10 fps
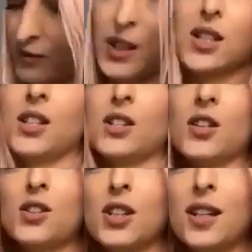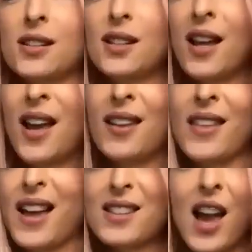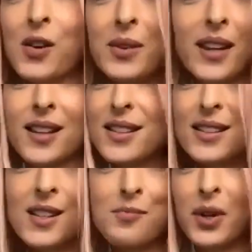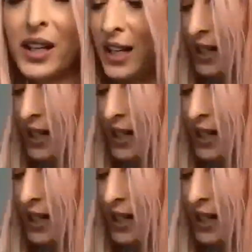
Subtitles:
some finishing touches. And that's how simple and